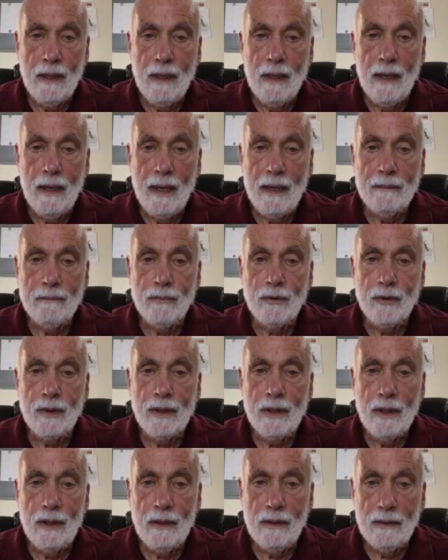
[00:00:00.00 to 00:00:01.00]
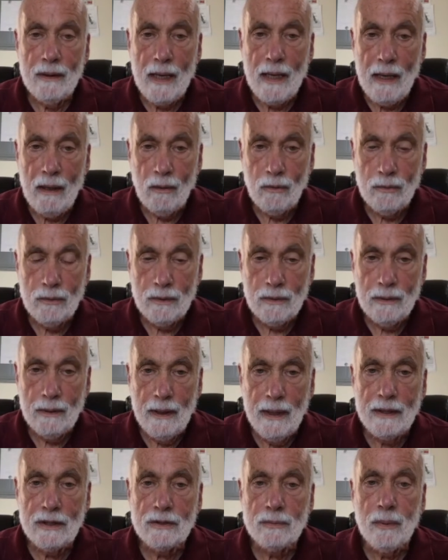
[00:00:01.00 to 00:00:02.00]
and bringing it out,
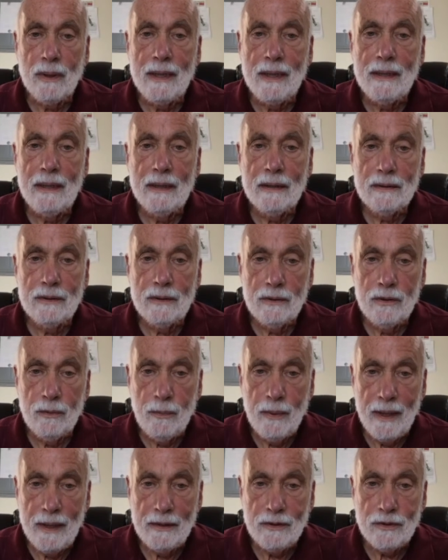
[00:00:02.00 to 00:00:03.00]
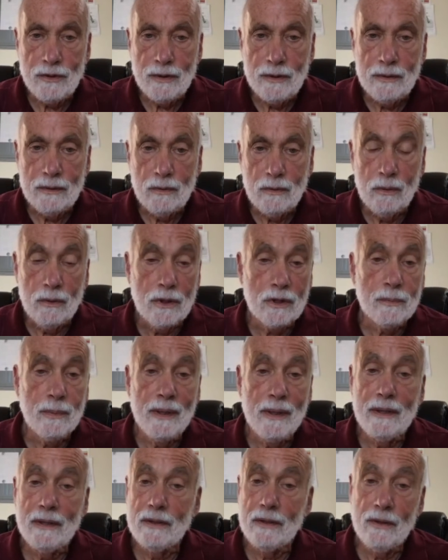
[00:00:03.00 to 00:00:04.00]
explaining it to the patient, or
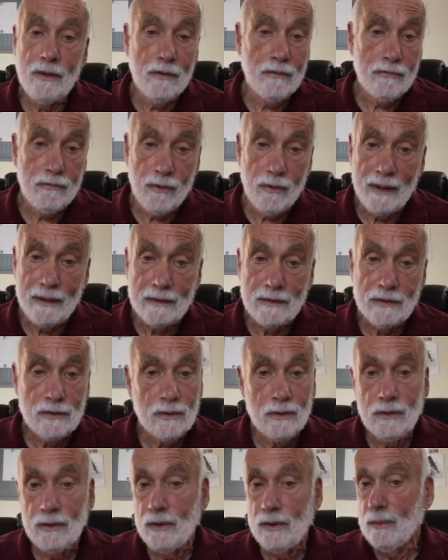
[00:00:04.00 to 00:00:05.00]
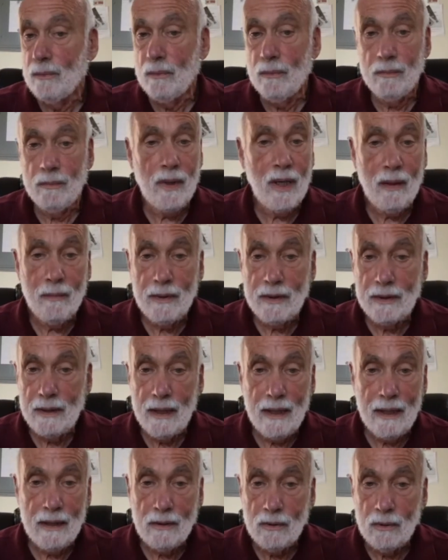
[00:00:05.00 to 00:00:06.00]
explaining it to your friends or your mom and
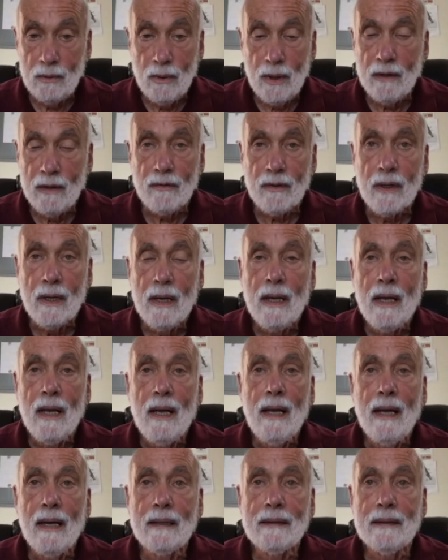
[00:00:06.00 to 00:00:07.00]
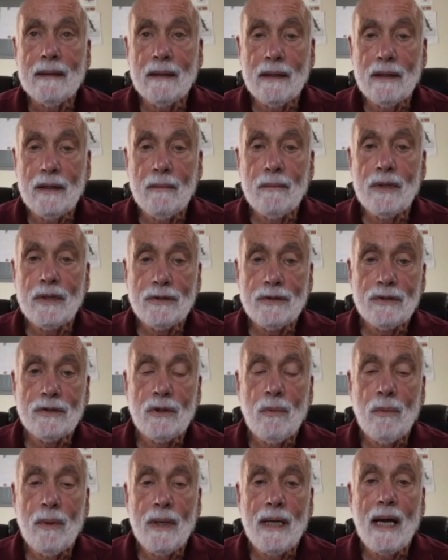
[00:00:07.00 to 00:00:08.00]
dad, whoever, and telling them, this is
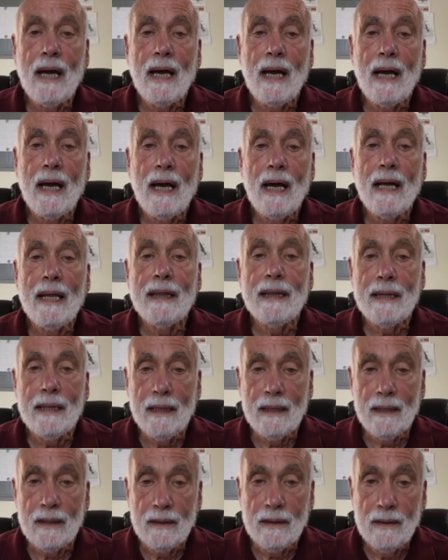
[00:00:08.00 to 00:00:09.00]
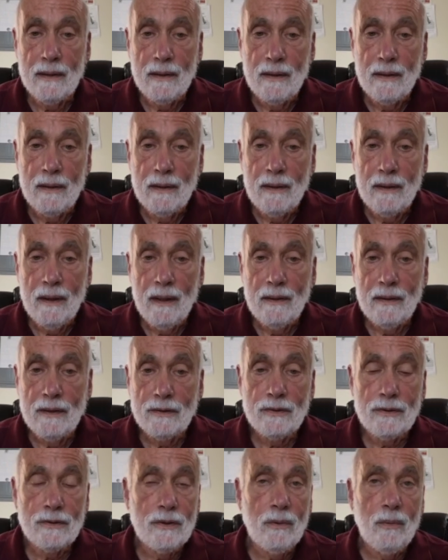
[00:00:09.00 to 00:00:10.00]
the way I think, and this is
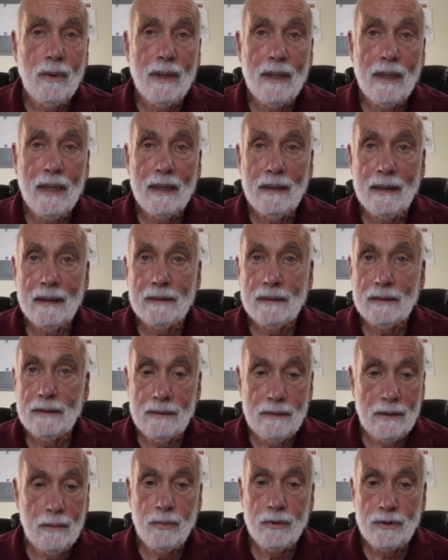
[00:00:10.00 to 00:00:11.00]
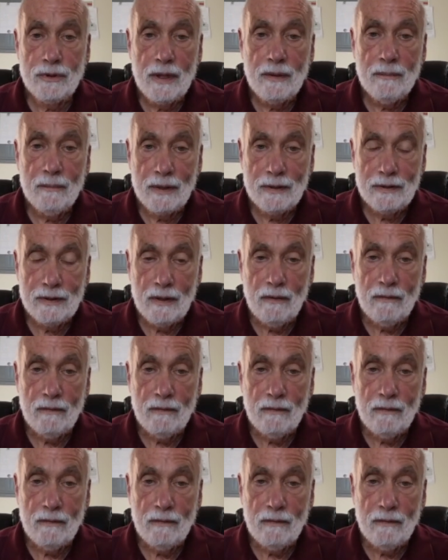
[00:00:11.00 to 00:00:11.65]
the way I'd like to present myself.